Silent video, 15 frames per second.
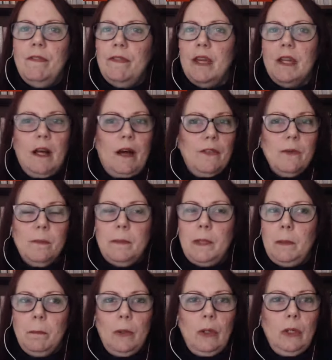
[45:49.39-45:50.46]
that other
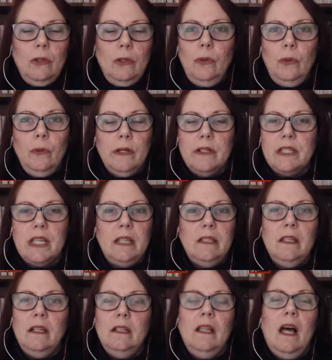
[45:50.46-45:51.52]
people who are
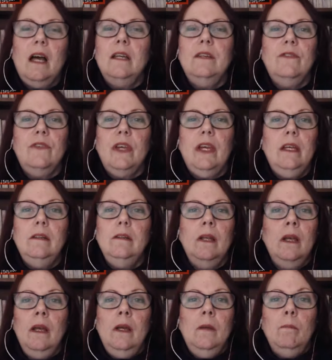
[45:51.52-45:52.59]
attending live can
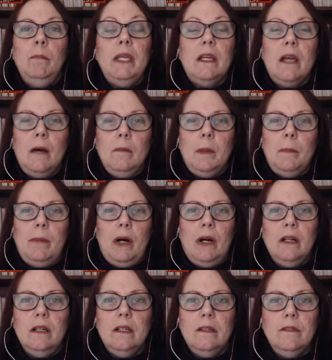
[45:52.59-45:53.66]
become a
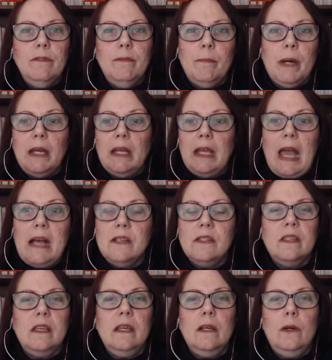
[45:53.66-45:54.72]
part of by
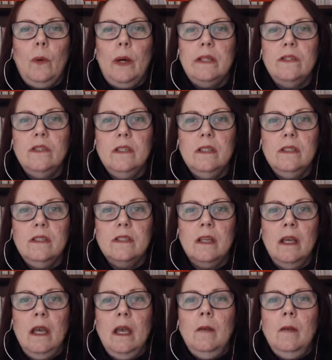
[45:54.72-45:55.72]
asking questions,